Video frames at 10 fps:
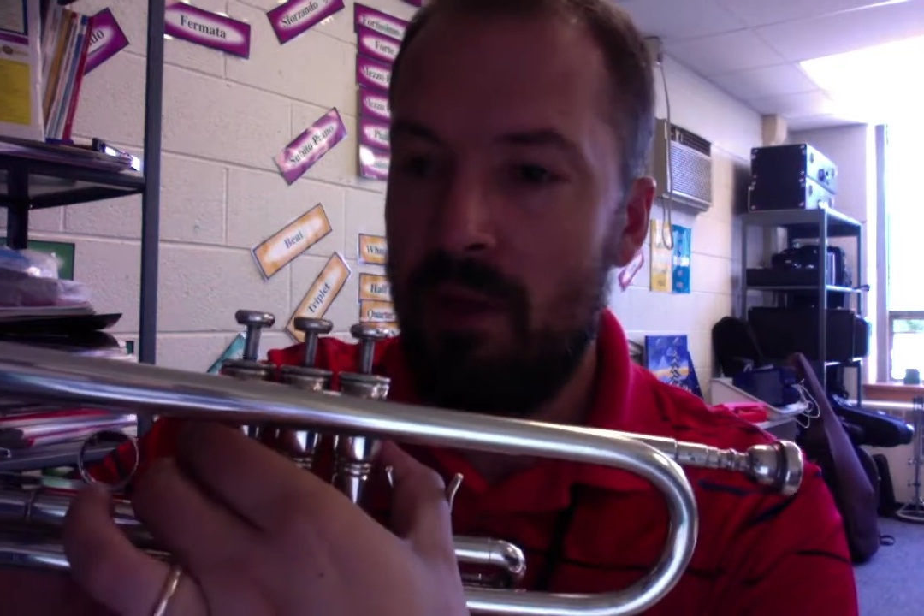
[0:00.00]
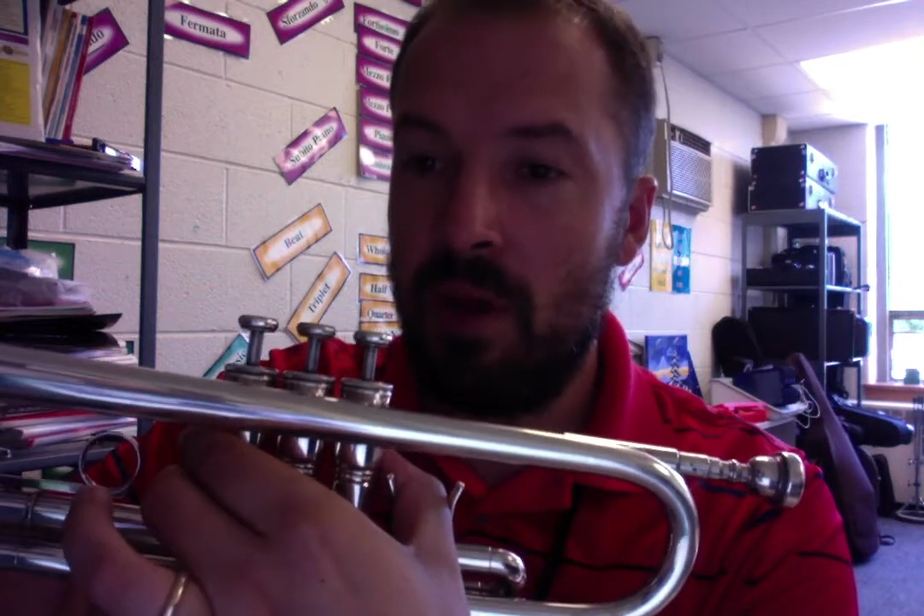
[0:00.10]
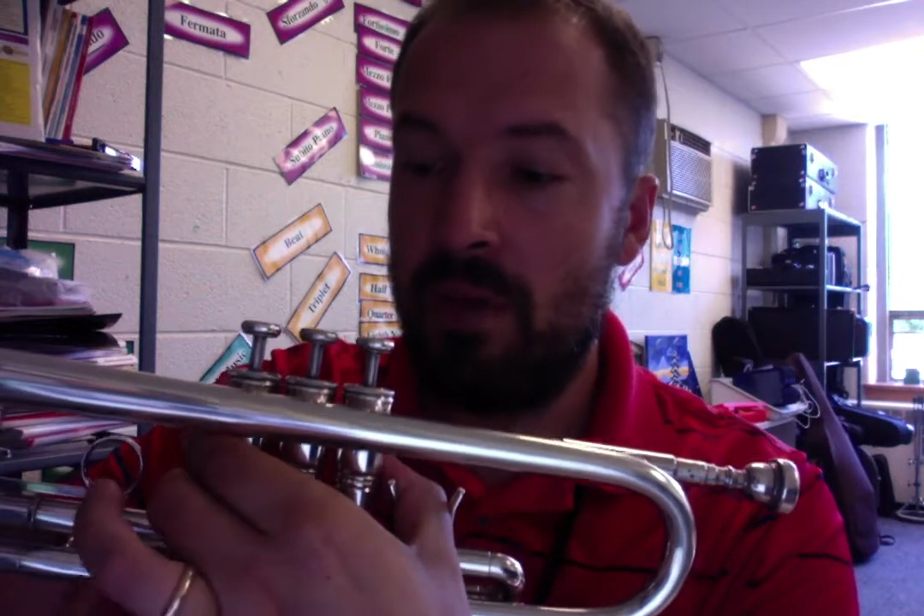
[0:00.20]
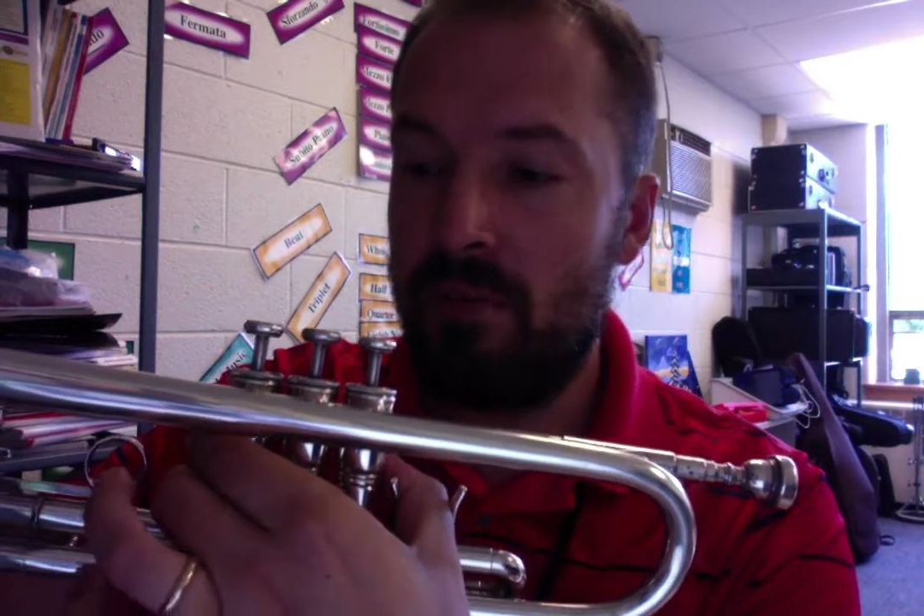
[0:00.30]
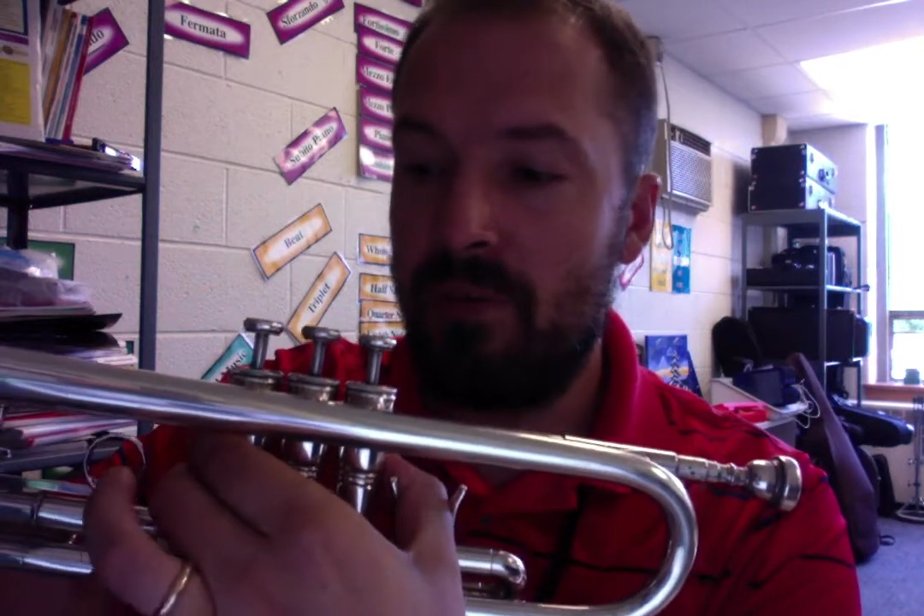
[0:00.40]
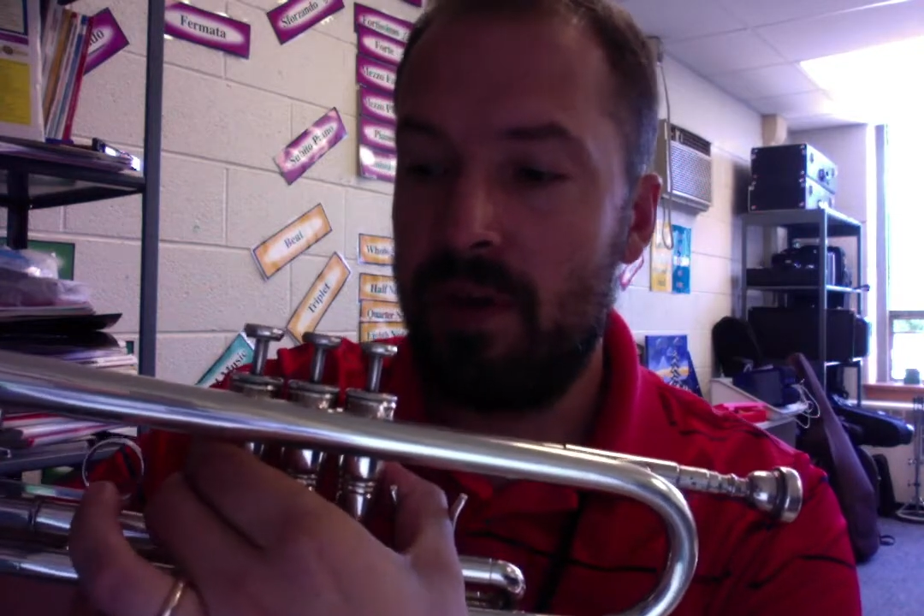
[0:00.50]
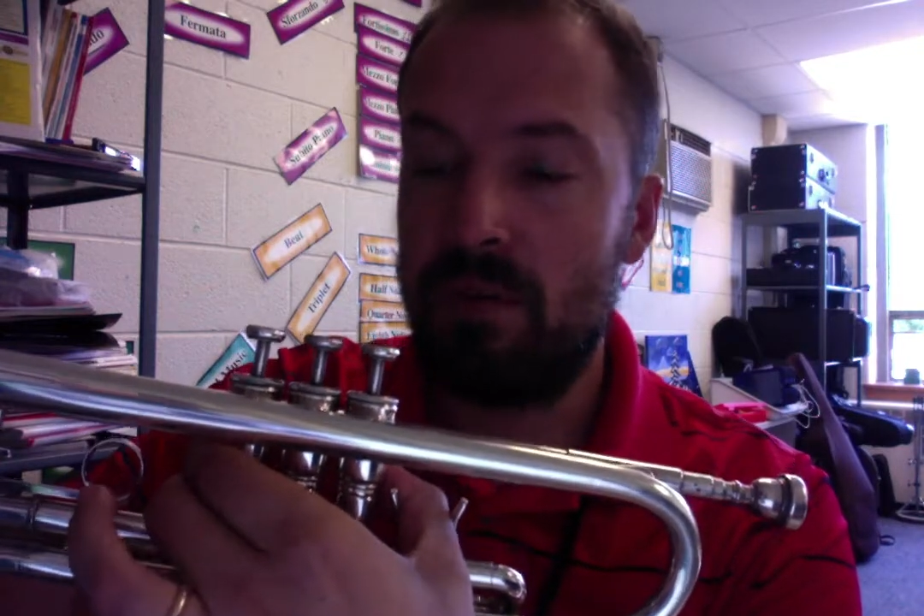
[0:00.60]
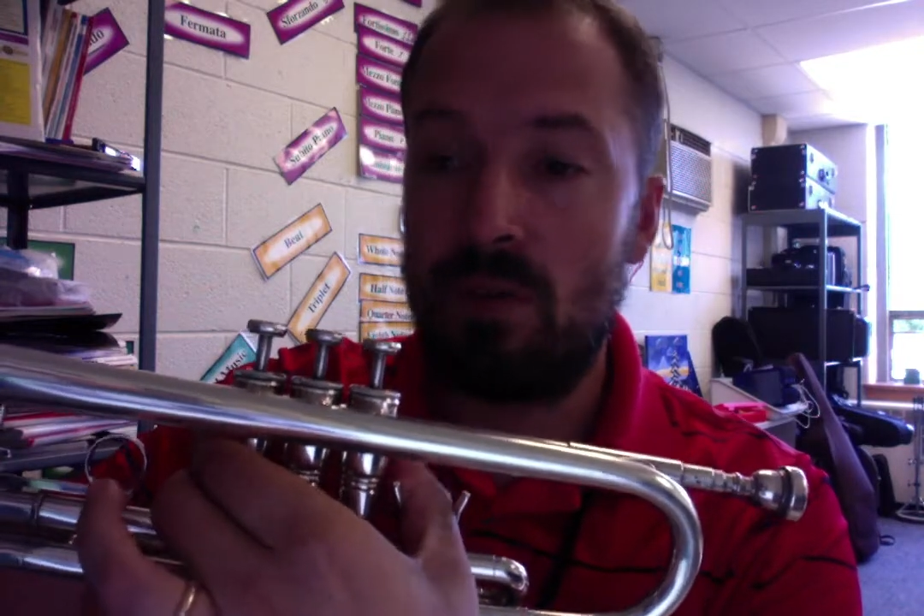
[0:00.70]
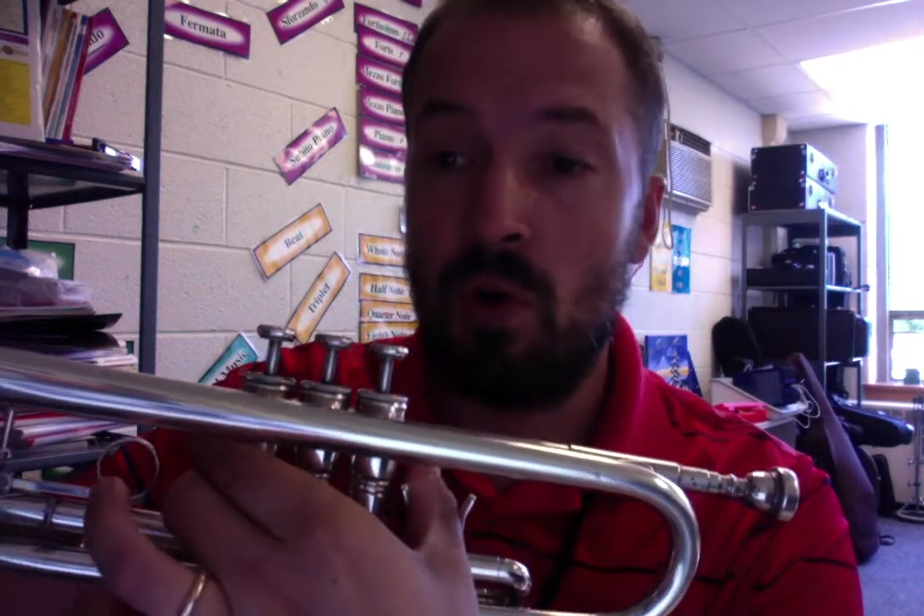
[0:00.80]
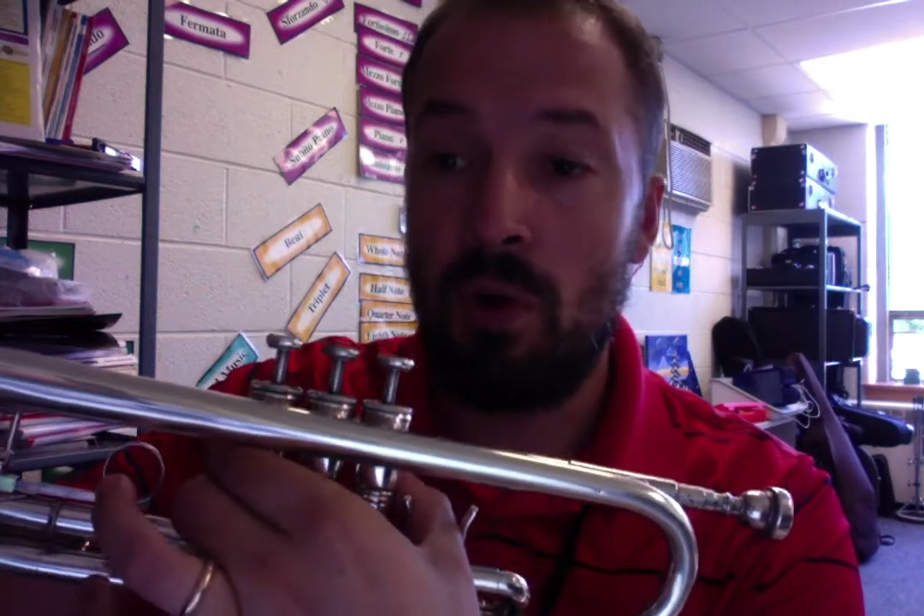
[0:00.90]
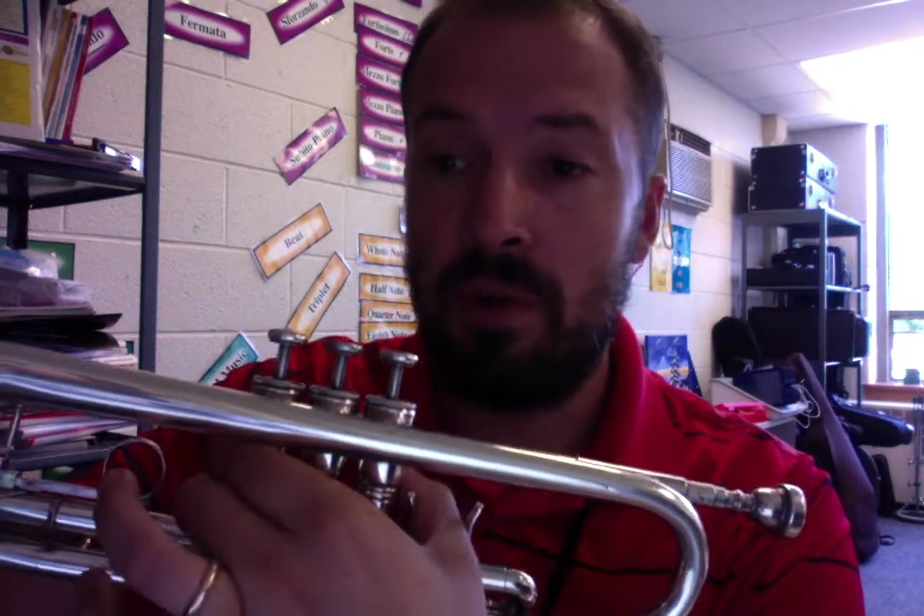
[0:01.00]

The other fingers go